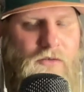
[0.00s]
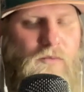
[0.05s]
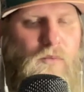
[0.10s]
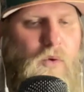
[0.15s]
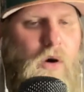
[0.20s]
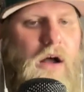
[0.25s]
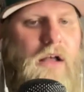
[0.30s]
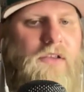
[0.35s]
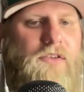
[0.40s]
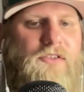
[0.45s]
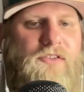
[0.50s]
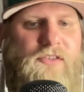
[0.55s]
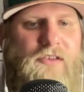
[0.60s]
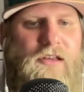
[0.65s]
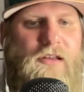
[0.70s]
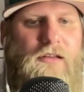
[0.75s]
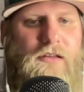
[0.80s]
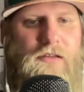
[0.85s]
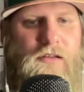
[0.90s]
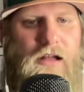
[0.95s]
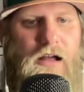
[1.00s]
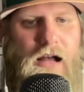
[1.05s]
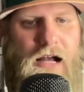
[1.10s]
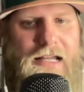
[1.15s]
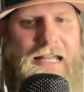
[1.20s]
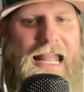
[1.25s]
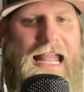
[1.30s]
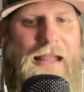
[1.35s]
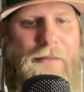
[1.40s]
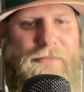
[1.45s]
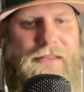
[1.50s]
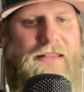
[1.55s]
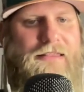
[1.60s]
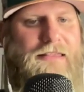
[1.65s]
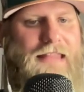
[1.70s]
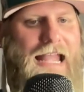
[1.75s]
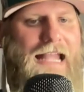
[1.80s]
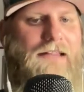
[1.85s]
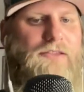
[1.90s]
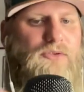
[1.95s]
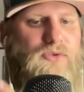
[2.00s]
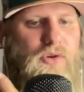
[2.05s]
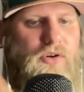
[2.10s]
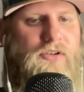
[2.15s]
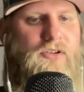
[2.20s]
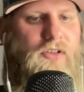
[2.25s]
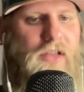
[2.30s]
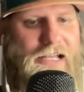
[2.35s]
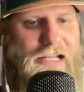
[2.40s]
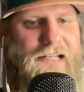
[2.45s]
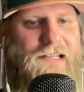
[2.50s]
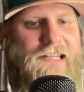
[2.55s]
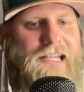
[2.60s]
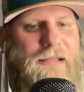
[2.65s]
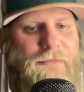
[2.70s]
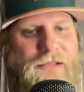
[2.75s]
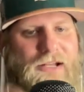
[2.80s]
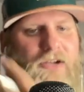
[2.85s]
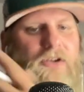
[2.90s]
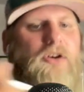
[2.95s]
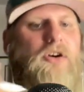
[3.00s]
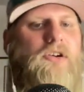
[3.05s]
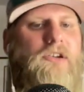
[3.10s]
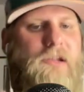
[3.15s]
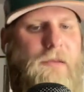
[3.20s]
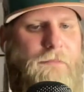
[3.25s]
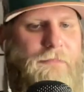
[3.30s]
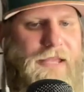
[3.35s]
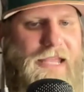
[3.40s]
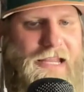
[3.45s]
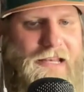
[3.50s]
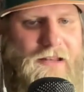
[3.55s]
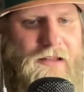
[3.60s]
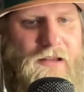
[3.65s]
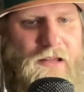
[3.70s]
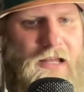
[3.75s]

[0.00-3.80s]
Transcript: was a game that they looked like a team that could compete